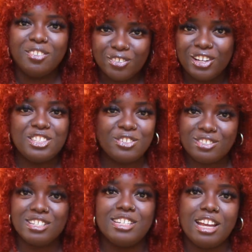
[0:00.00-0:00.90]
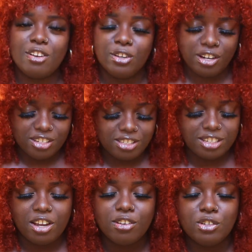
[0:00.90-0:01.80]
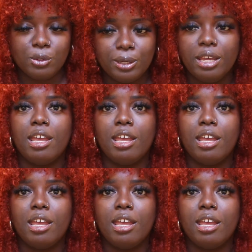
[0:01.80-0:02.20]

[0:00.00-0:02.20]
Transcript: Once you sit down, you're gonna sit down and do it.